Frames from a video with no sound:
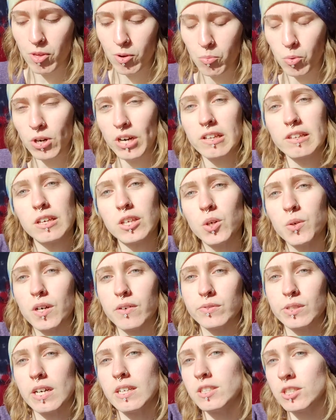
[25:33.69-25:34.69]
the work that you
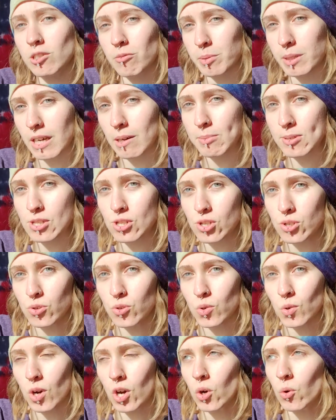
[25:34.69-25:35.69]
have done to be able
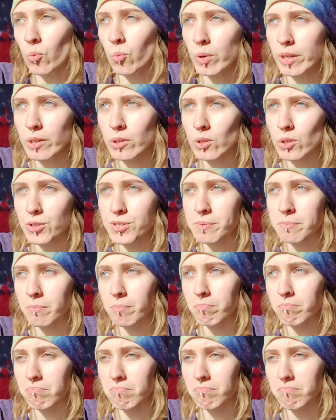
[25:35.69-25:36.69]
to wield
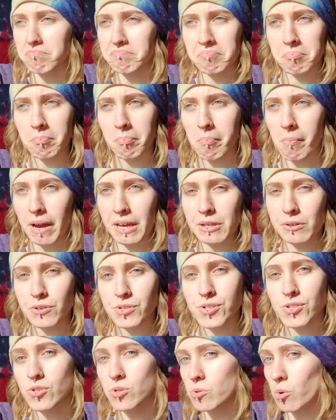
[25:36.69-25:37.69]

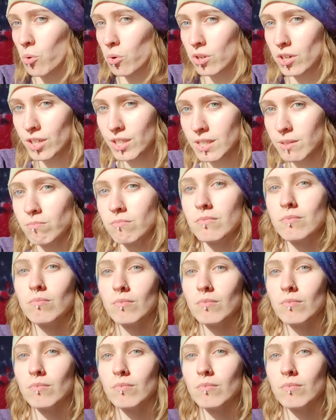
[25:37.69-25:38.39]
Michael's sword,